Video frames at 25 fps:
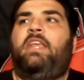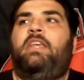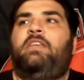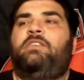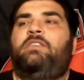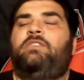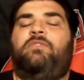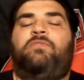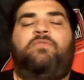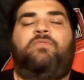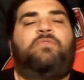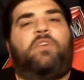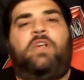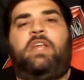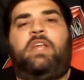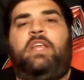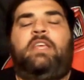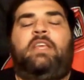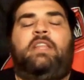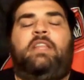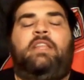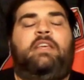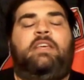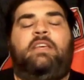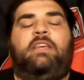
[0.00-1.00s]
he's a
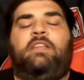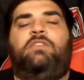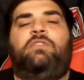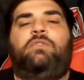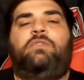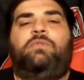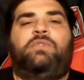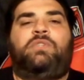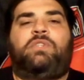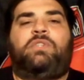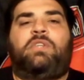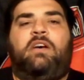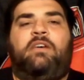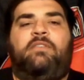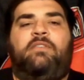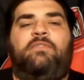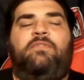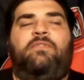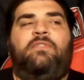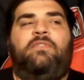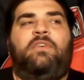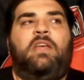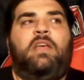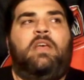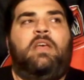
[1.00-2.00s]
freak, and he can do
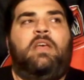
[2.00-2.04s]
stuff